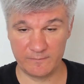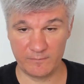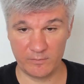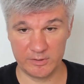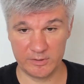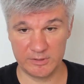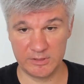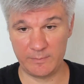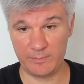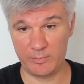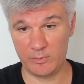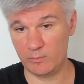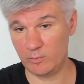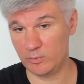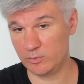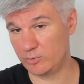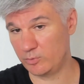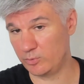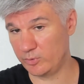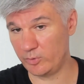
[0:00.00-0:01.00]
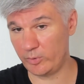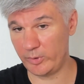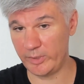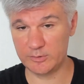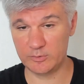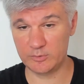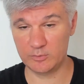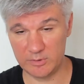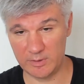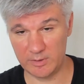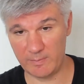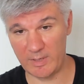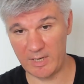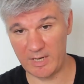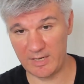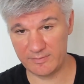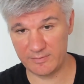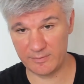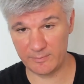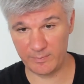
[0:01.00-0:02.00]
For example, you want to redirect to some
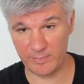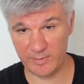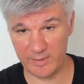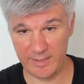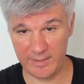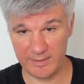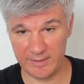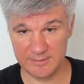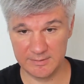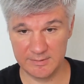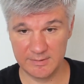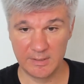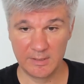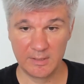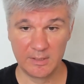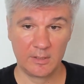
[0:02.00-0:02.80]
other place,